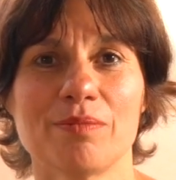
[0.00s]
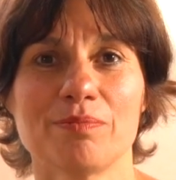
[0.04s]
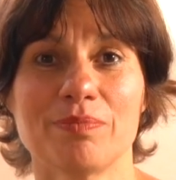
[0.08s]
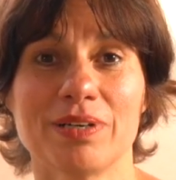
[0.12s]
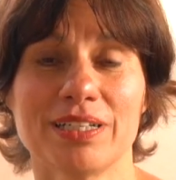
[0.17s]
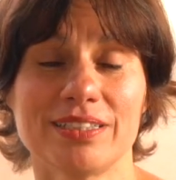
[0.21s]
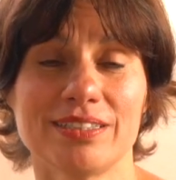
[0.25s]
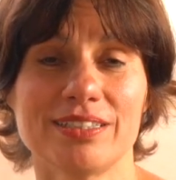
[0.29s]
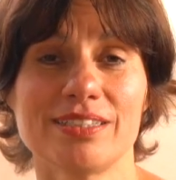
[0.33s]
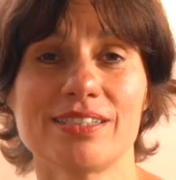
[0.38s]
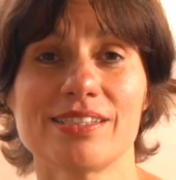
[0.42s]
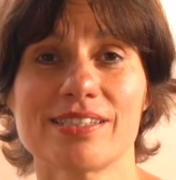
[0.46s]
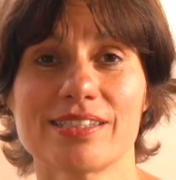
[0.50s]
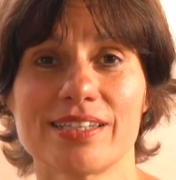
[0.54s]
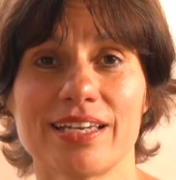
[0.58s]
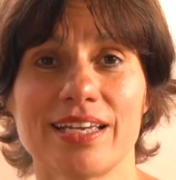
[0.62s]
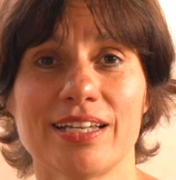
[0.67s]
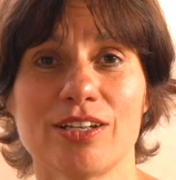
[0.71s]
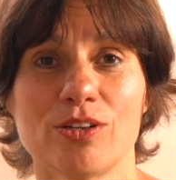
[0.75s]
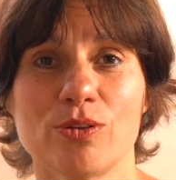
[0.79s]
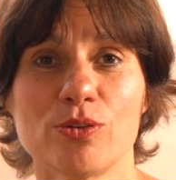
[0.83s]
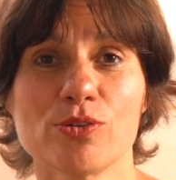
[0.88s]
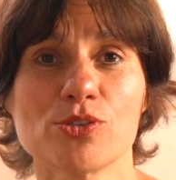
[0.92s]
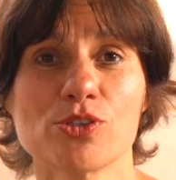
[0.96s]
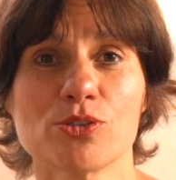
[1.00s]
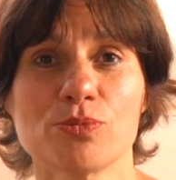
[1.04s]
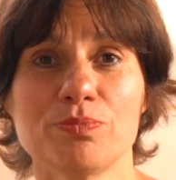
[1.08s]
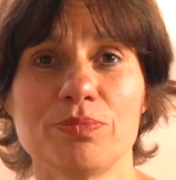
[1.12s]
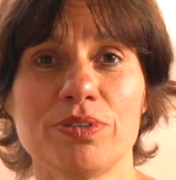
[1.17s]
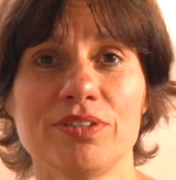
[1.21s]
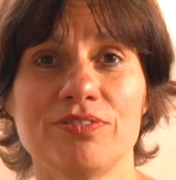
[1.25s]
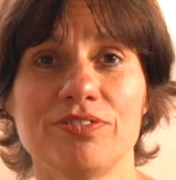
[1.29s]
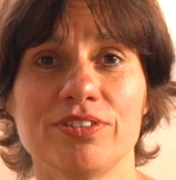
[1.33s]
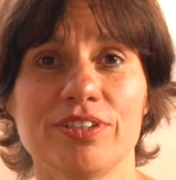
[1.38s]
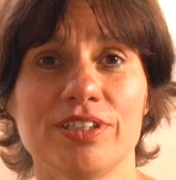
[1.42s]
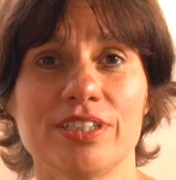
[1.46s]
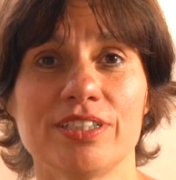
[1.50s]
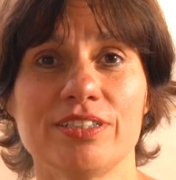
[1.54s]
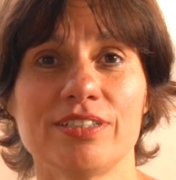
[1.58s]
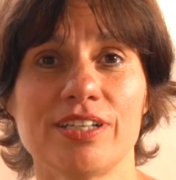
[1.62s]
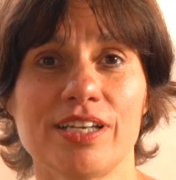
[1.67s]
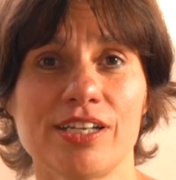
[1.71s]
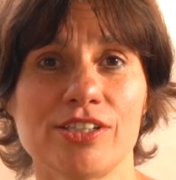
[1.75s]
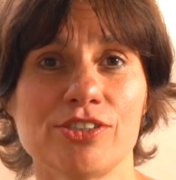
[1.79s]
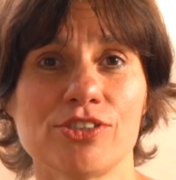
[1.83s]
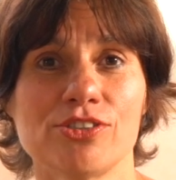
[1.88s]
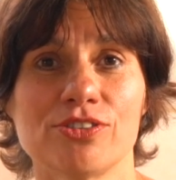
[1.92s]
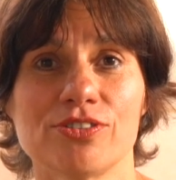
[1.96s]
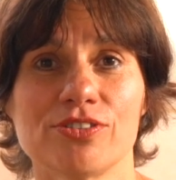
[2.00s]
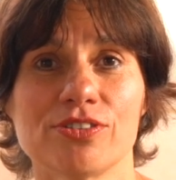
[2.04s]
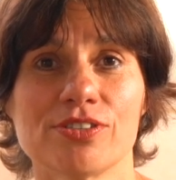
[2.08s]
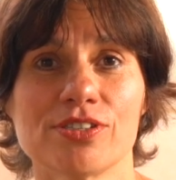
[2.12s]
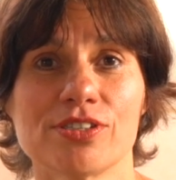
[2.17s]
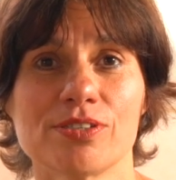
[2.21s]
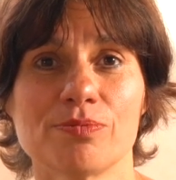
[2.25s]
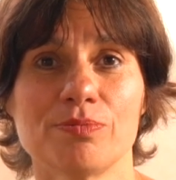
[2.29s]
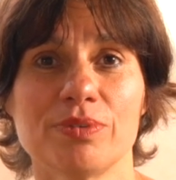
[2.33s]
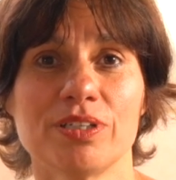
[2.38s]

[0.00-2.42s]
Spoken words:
But it can also be very dangerous